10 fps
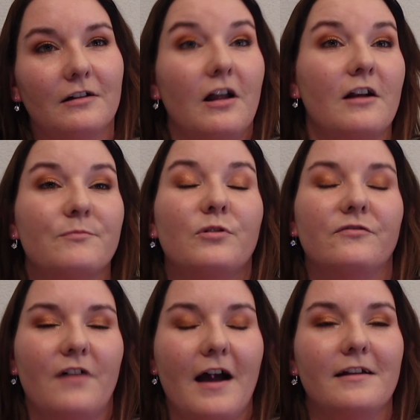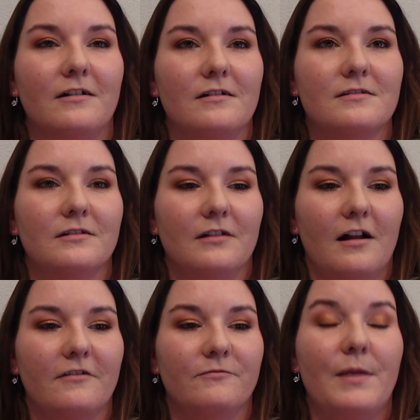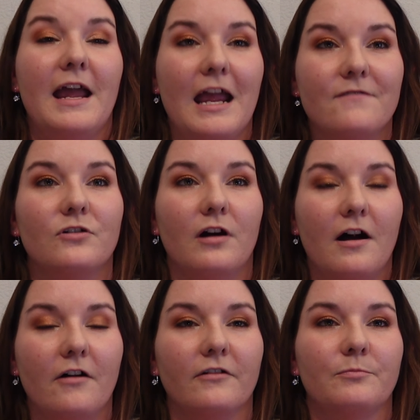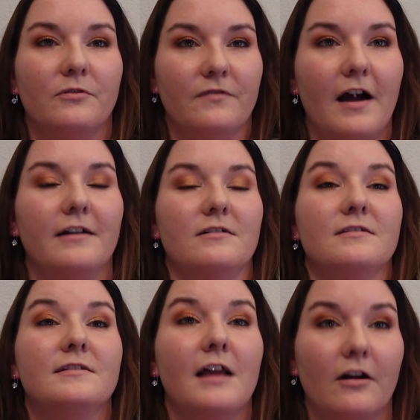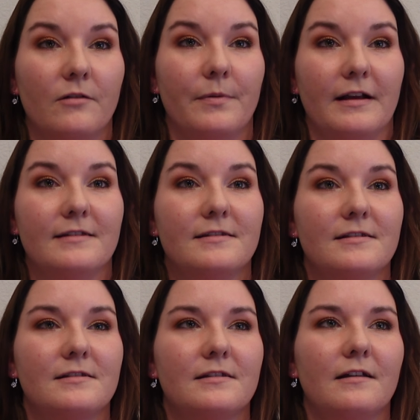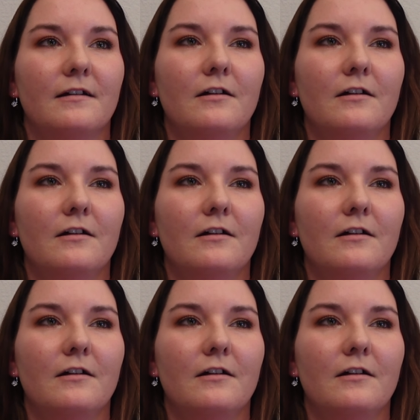a lot of providers, a lot of behavioral health providers, therapists,